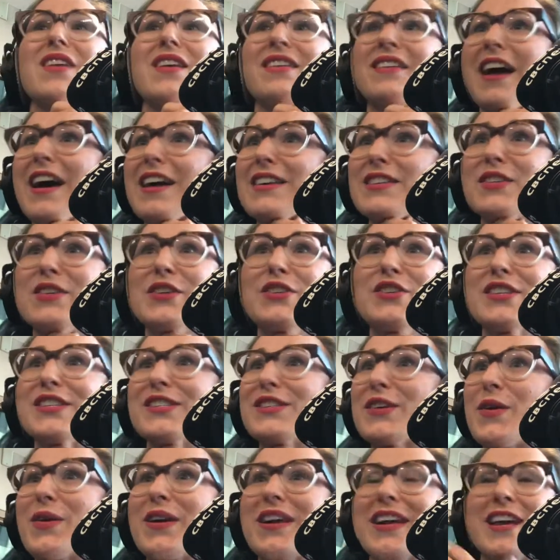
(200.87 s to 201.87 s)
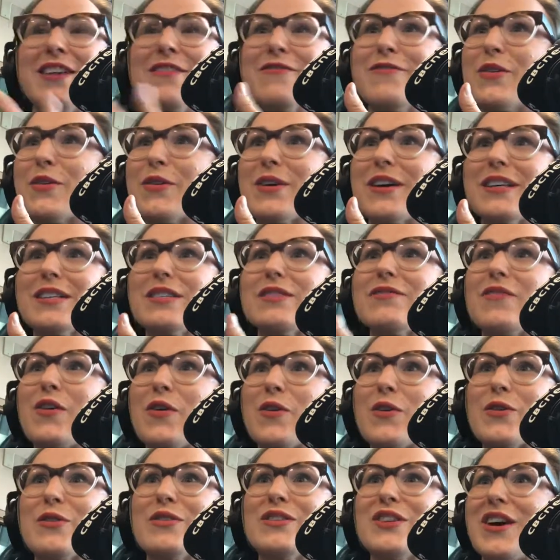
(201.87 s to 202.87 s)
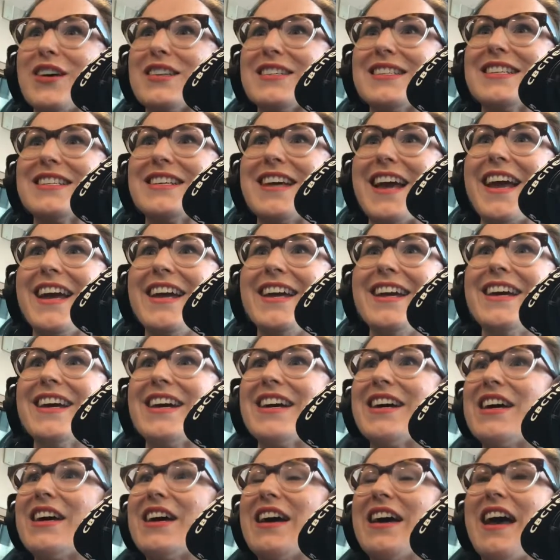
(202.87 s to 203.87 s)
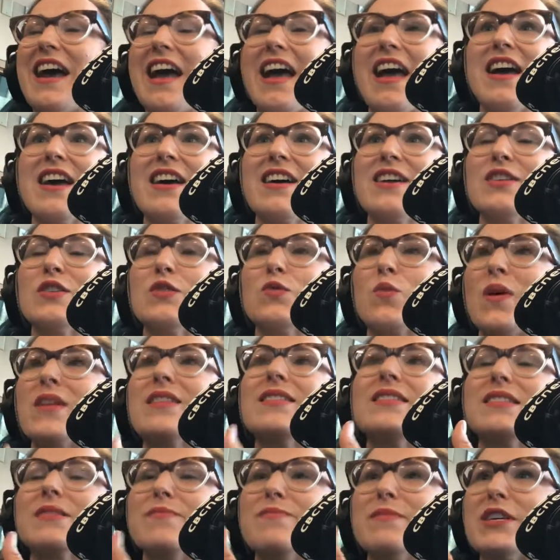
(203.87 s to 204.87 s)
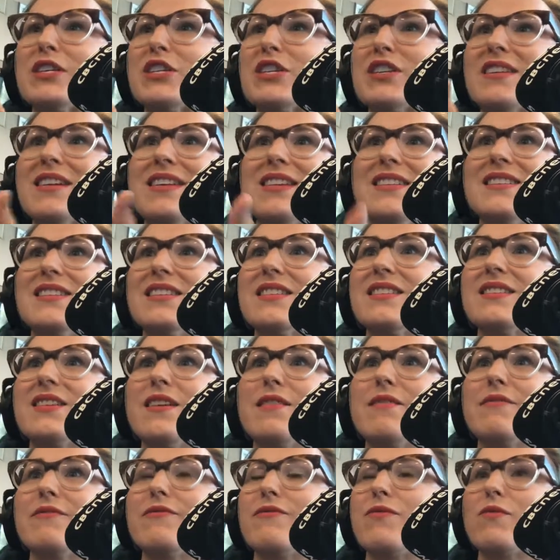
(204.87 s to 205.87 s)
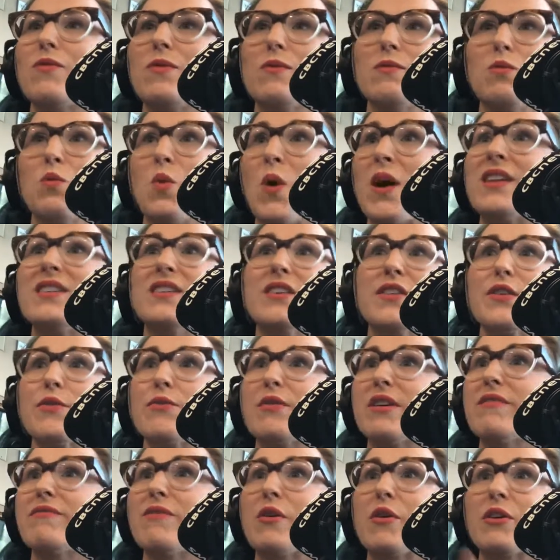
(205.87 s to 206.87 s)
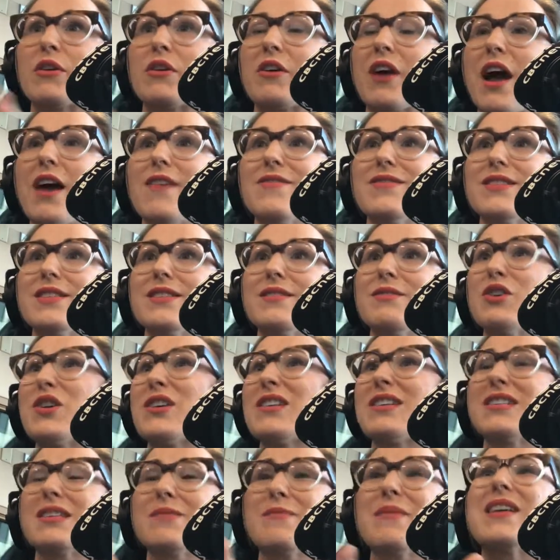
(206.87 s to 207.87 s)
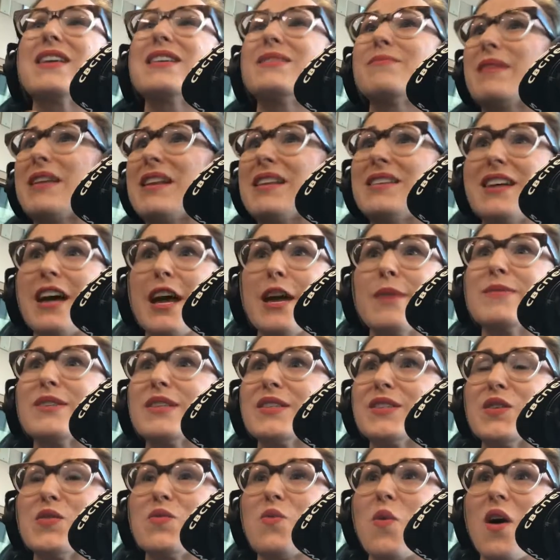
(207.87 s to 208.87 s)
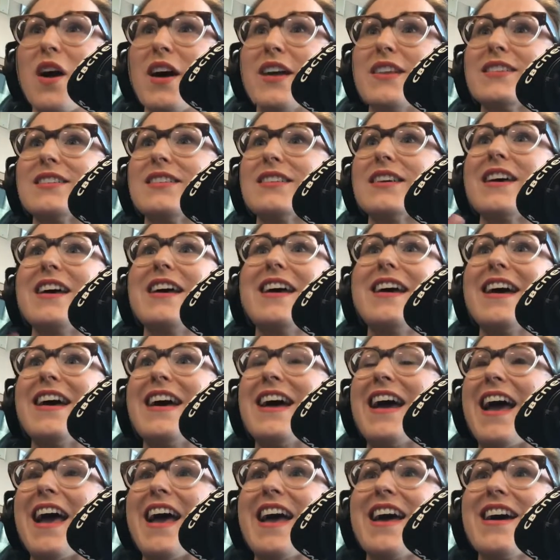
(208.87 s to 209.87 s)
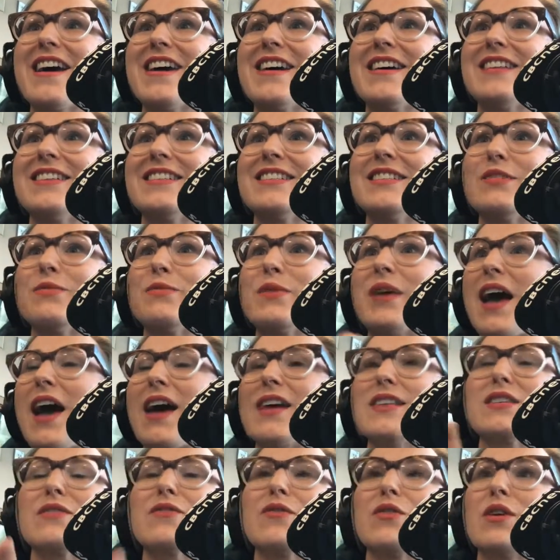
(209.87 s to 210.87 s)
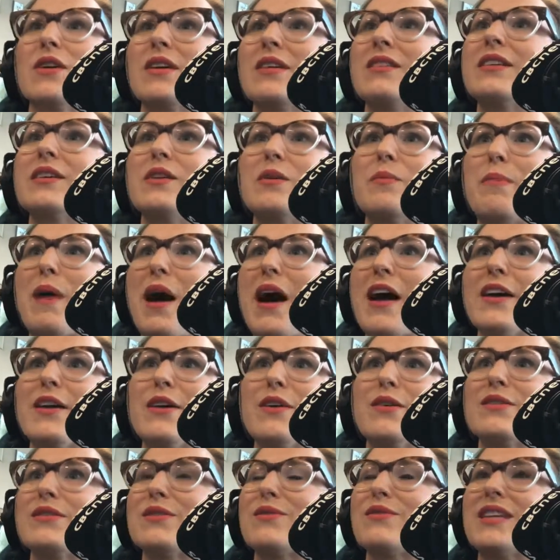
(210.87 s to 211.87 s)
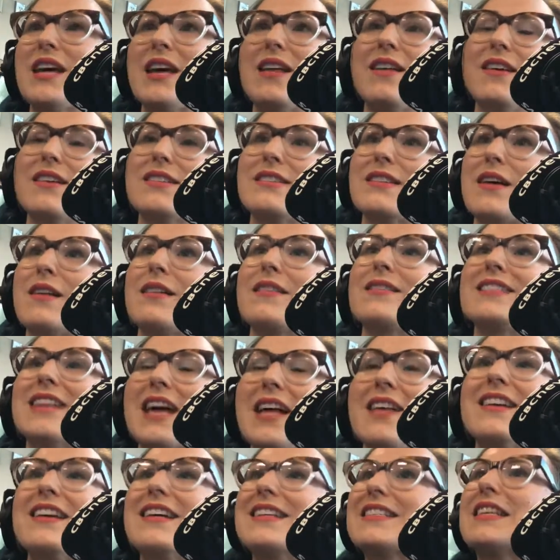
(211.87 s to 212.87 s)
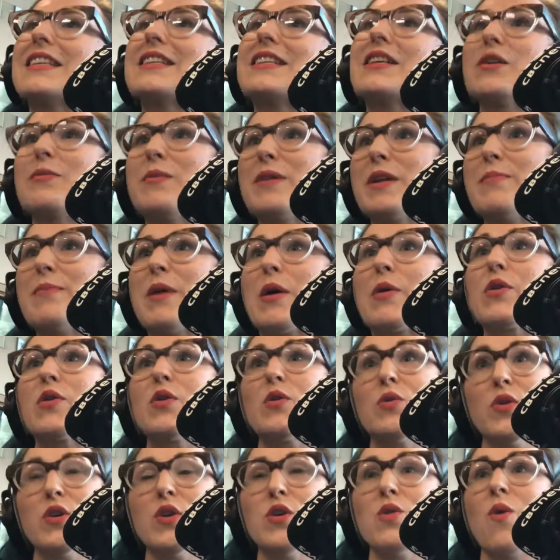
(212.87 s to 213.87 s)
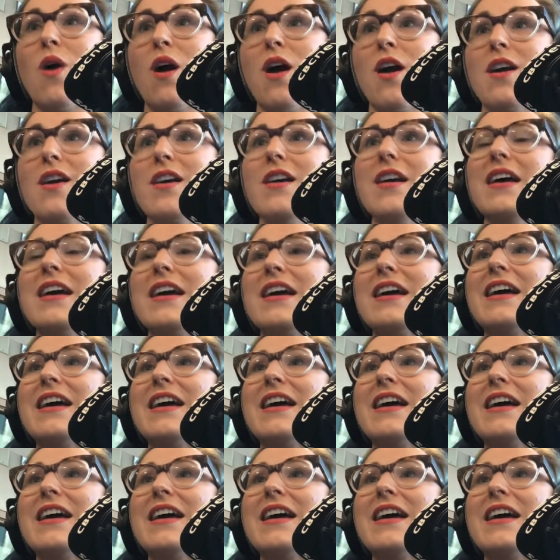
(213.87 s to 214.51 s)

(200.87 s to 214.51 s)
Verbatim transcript: Yeah, so you just go to infocusphoto.ca and one submission consists of one to three photographs. You can submit as many times as you want and we ask for a little bio, so tell us, uh, telling us a little bit about who you are,